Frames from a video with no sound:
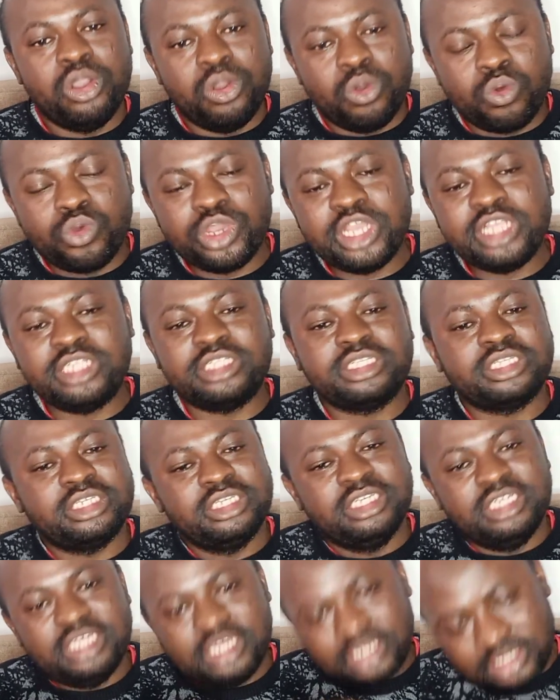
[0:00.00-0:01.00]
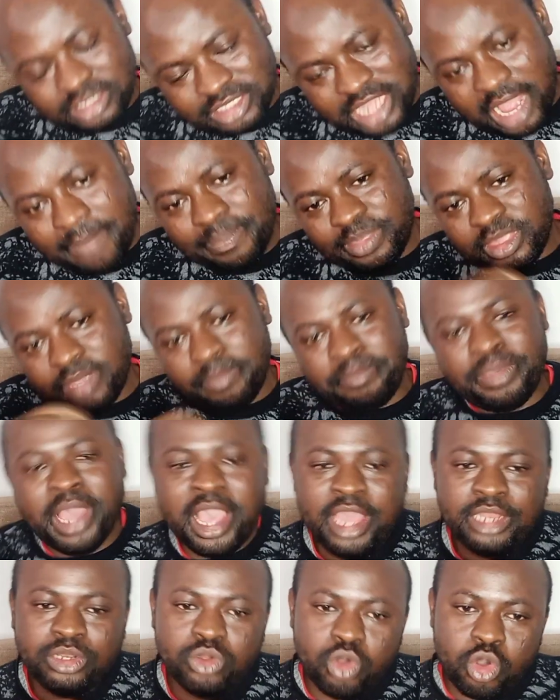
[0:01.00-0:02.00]
which some
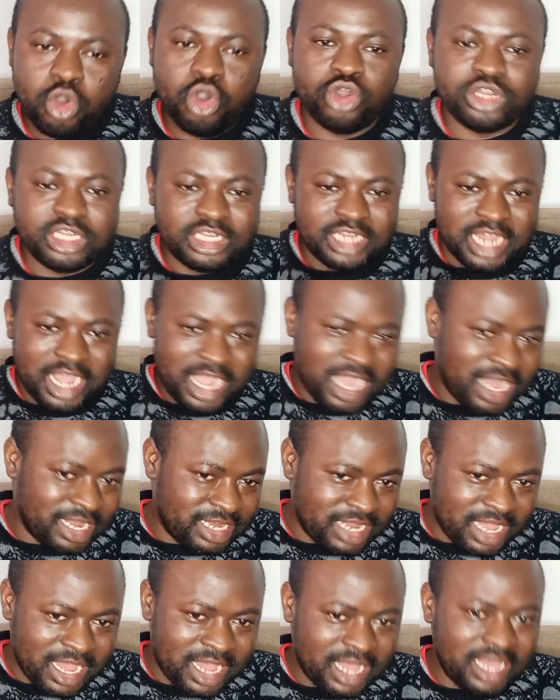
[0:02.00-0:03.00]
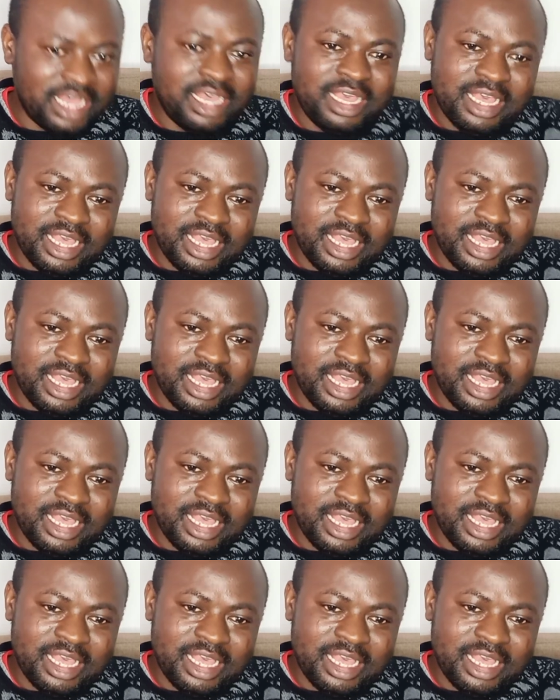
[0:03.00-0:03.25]
depend on the other